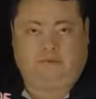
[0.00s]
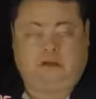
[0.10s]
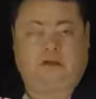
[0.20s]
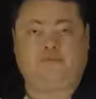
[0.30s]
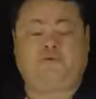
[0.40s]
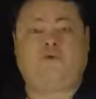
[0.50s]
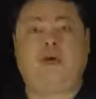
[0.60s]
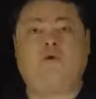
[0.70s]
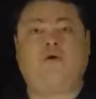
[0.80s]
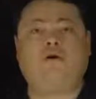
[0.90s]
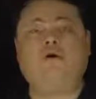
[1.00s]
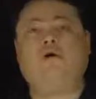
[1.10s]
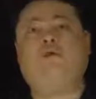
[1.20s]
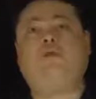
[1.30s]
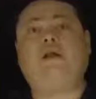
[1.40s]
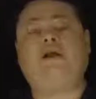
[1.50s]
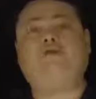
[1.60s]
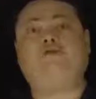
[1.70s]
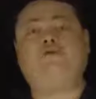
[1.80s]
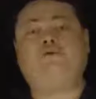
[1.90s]
In terms of error,
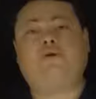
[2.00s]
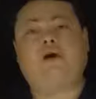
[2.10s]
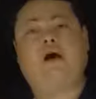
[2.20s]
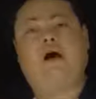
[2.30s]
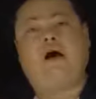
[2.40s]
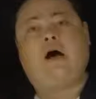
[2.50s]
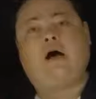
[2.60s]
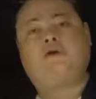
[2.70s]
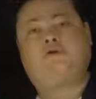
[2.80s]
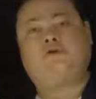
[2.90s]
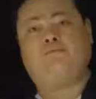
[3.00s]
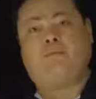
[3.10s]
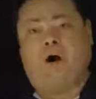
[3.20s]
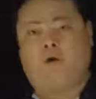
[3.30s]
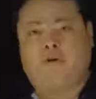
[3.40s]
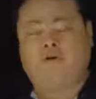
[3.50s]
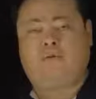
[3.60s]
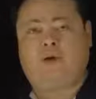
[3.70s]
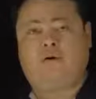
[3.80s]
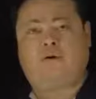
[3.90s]
relates to small
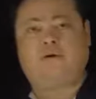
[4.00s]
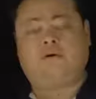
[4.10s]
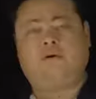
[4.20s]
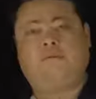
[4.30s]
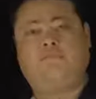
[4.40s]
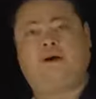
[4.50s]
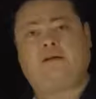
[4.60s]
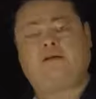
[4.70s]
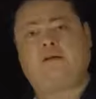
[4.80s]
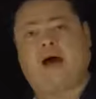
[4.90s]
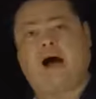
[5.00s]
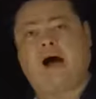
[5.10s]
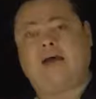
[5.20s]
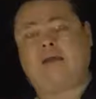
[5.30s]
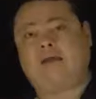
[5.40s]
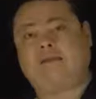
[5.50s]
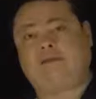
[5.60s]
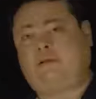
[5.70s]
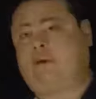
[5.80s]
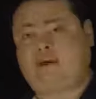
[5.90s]
random error but high
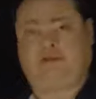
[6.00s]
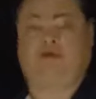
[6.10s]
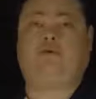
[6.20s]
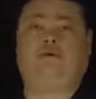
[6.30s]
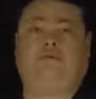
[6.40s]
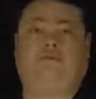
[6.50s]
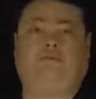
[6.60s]
systematic error.